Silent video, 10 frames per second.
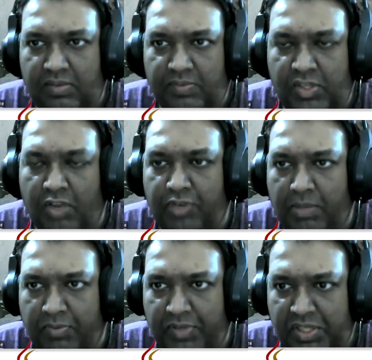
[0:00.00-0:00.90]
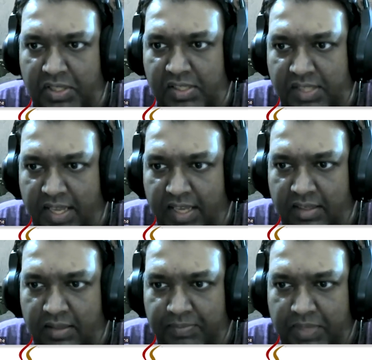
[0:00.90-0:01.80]
software professionals take
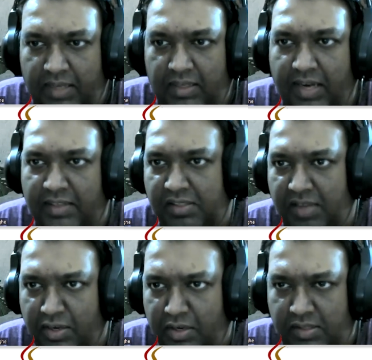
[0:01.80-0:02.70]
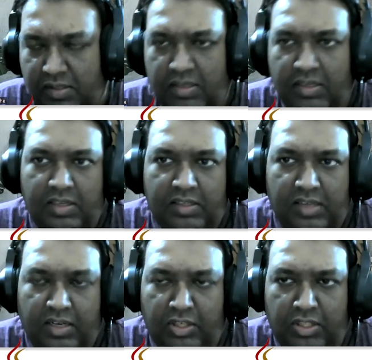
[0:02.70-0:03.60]
at a later stage
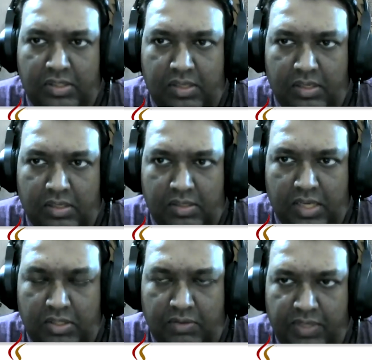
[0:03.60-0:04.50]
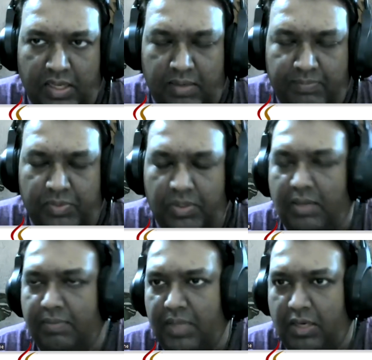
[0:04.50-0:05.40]
stage of their okay
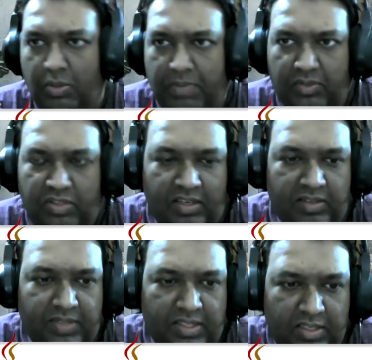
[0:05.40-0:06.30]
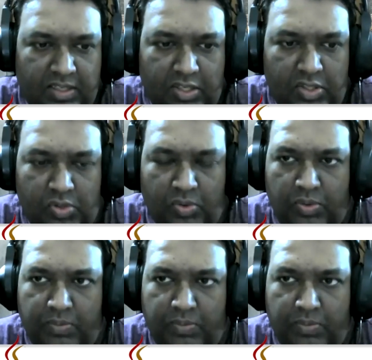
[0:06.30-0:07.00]
i'll go back to that so